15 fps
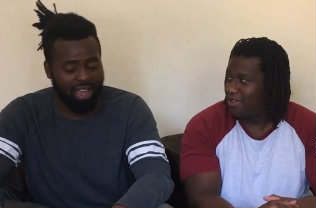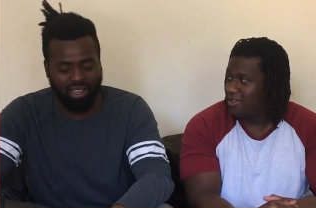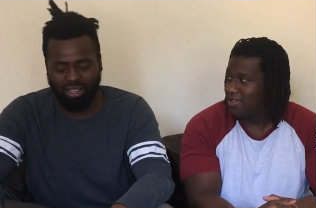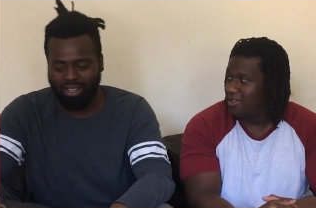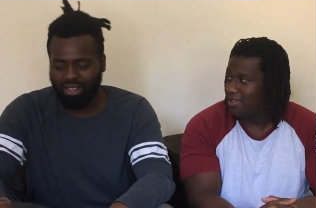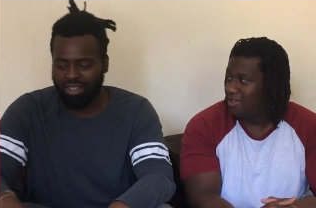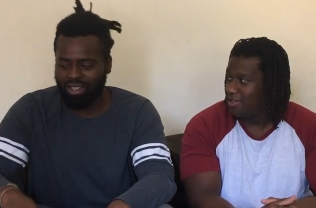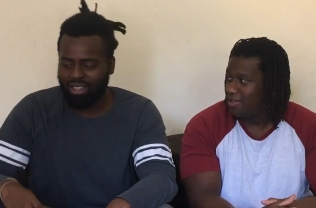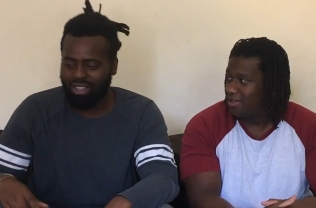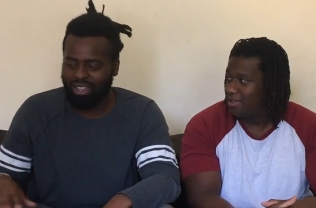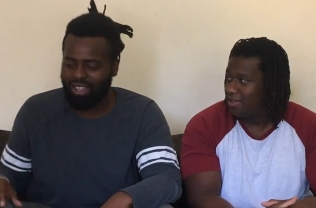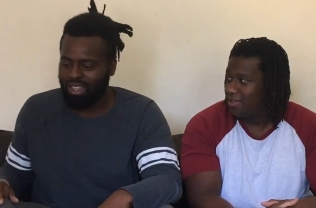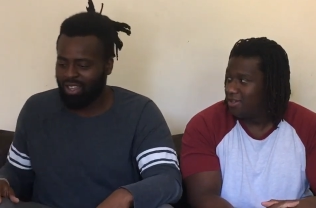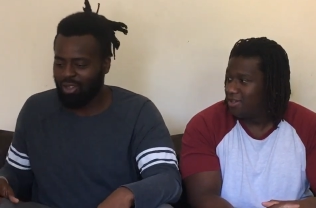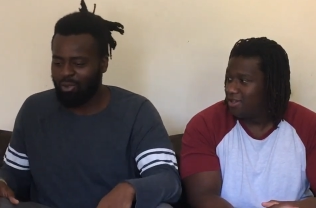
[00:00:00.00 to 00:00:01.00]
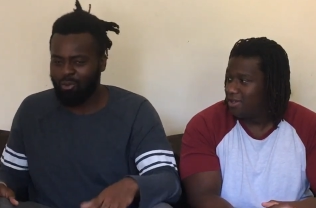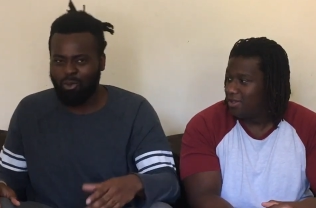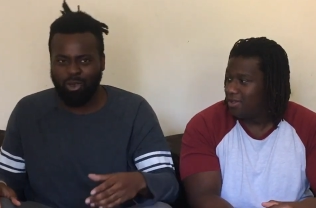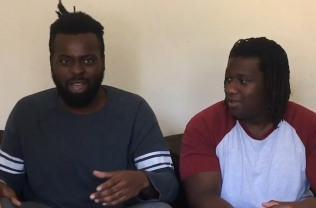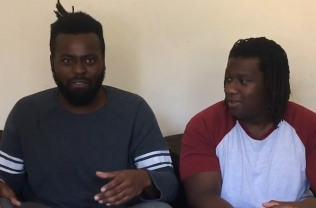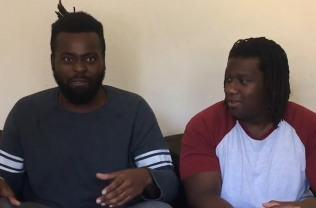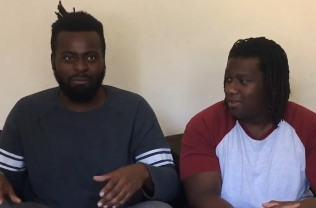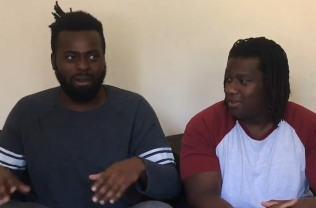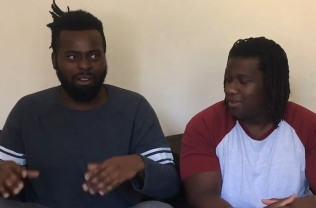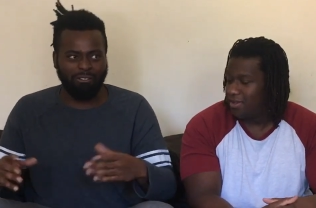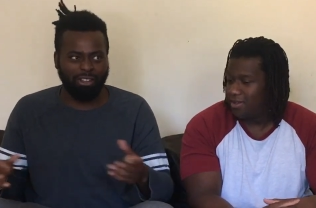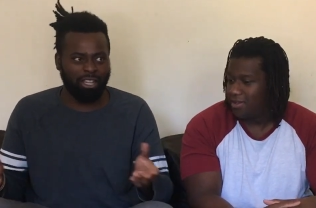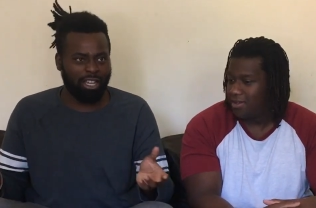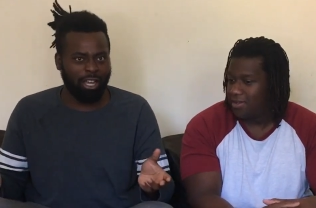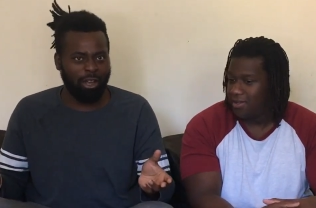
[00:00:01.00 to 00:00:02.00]
Speaker 1: Hey, when you have to
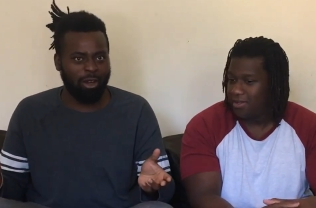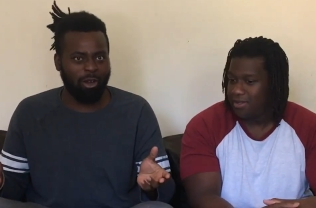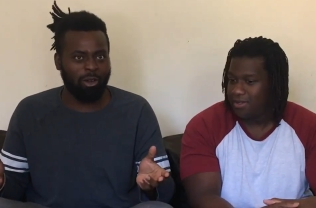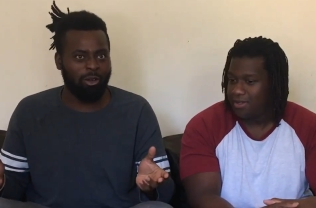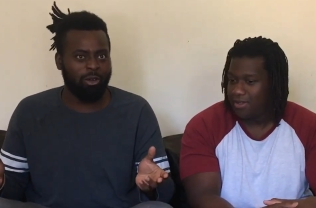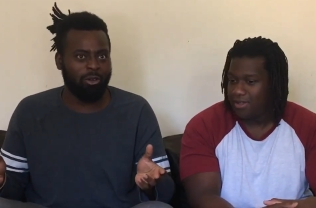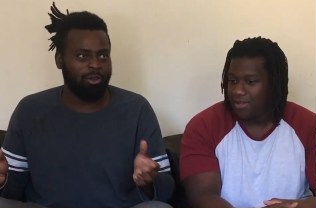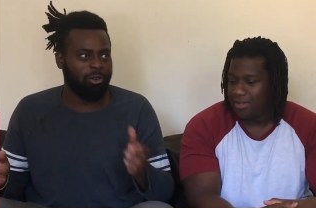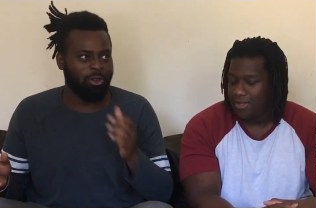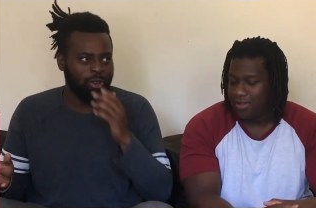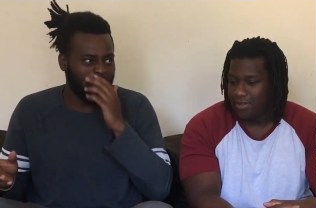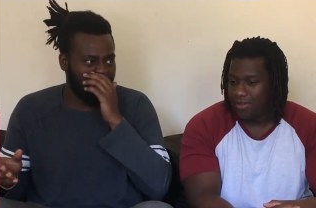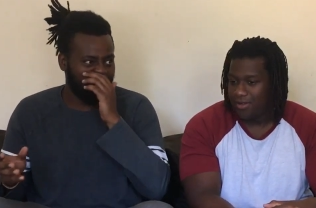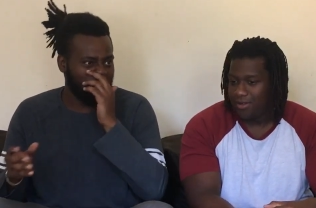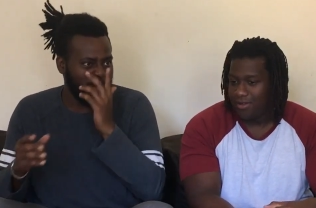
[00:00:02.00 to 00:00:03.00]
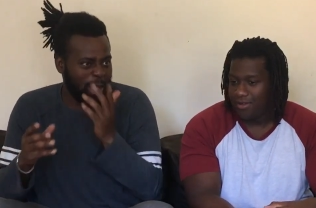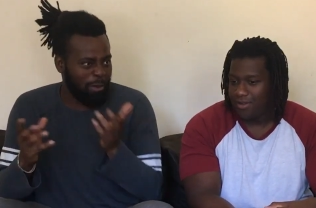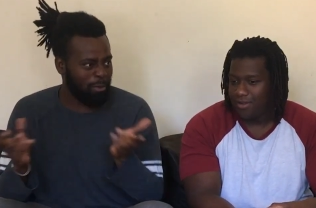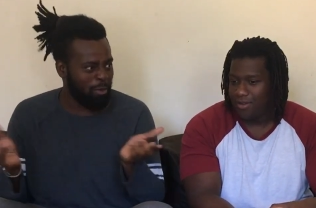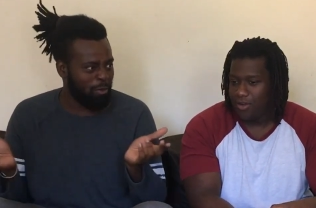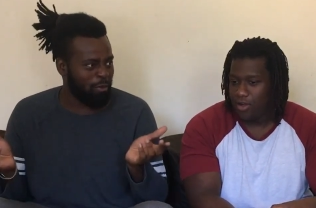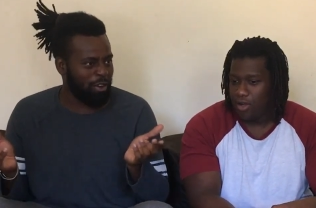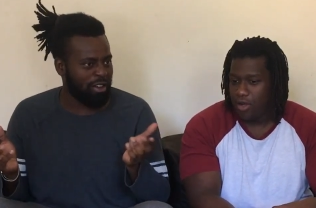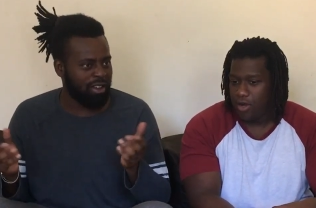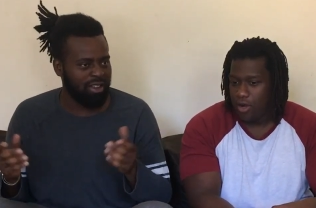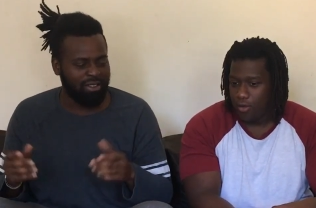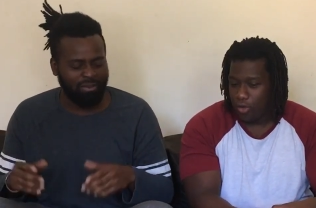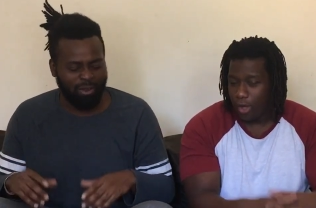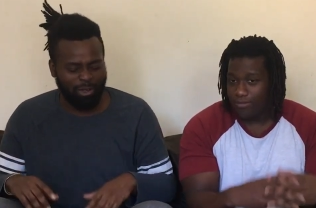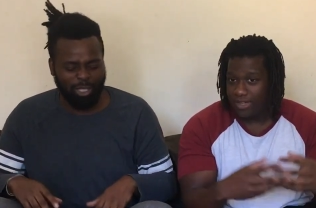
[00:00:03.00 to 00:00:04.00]
married the girl, that baby No,
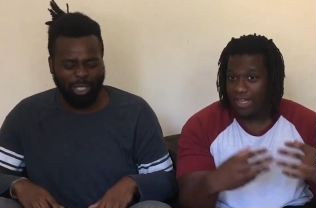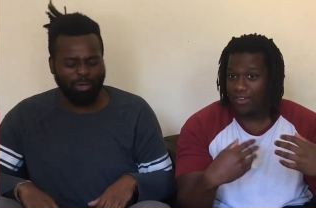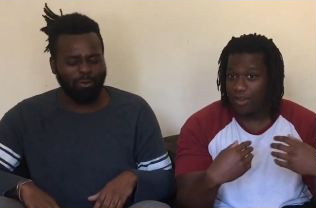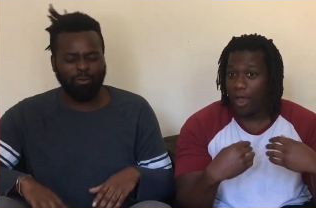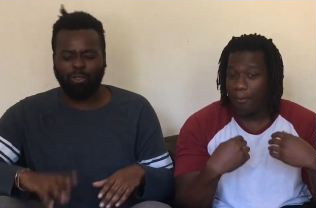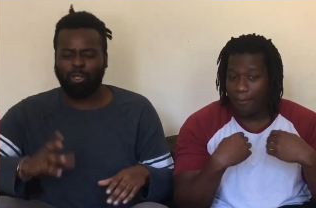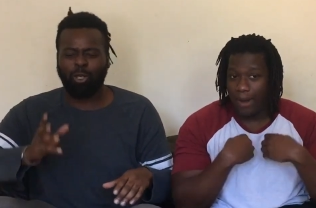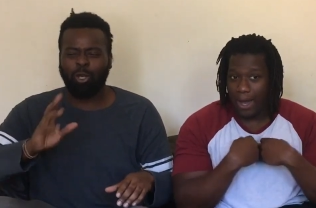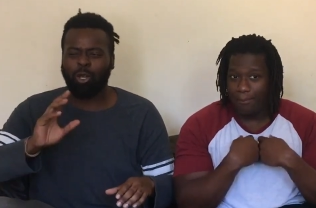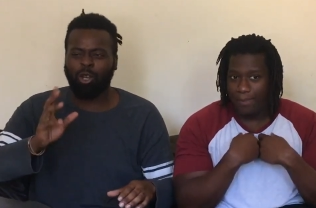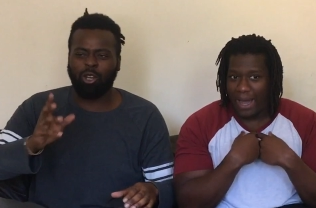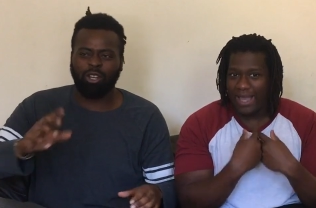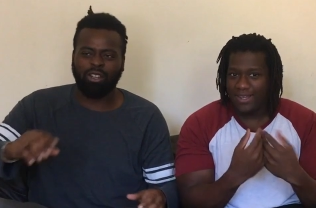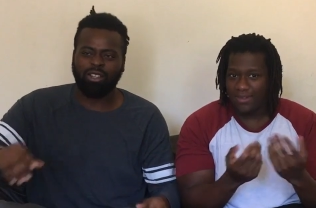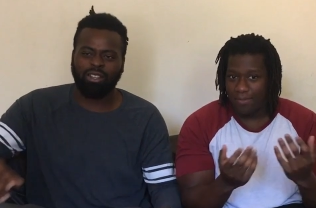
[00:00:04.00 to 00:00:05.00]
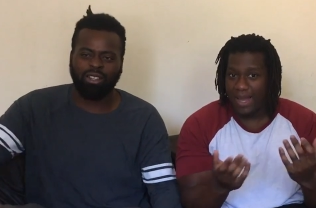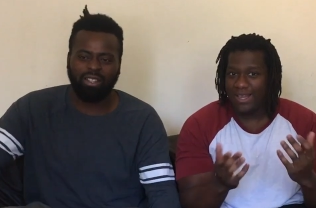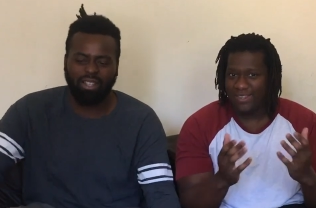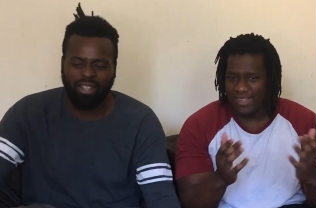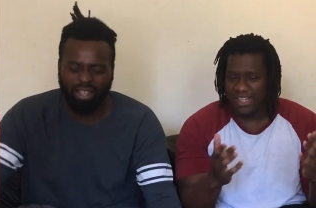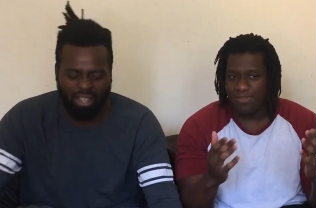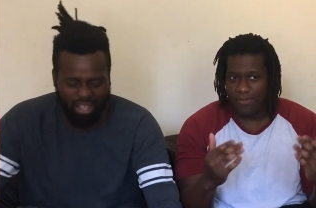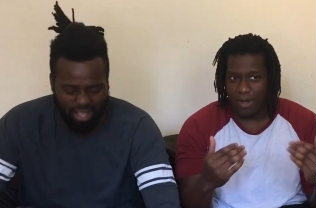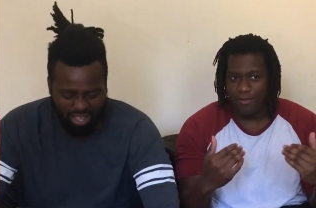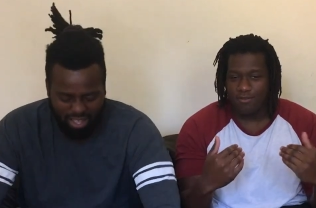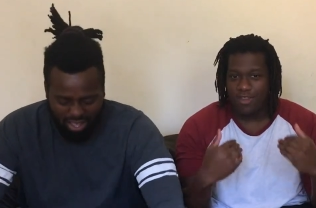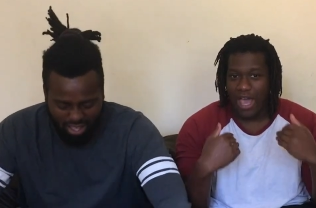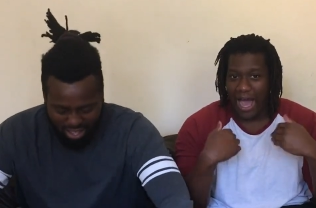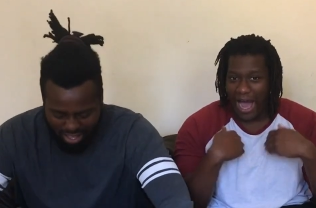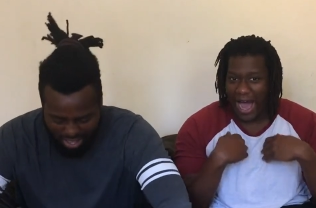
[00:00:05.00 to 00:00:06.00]
Speaker 2: I'm saying by, by, by, six
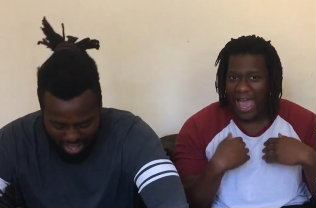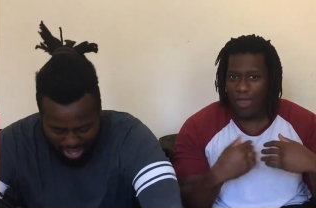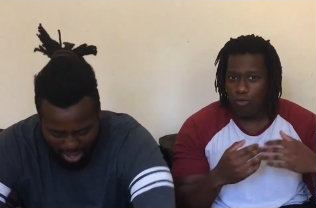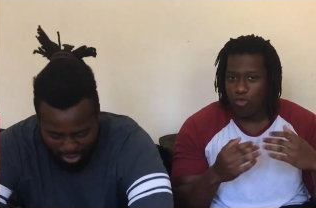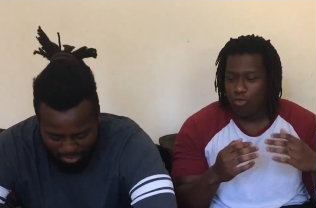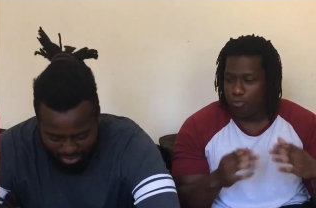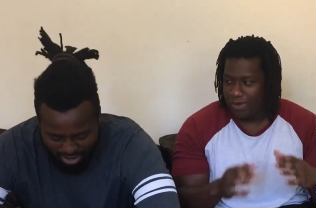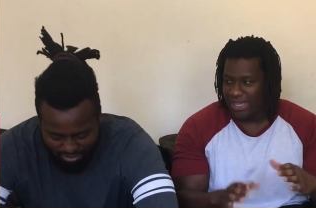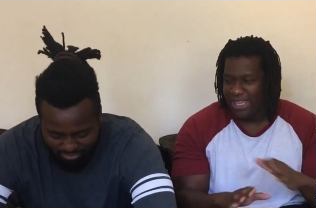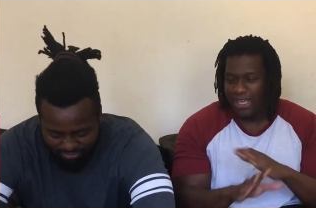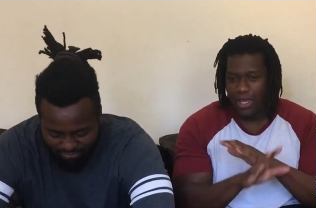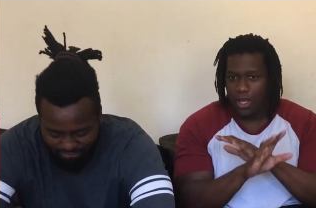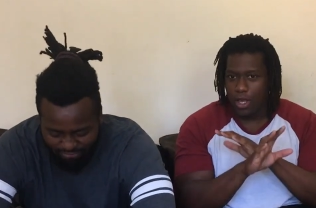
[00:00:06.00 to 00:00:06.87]
months, I will uh-huh. be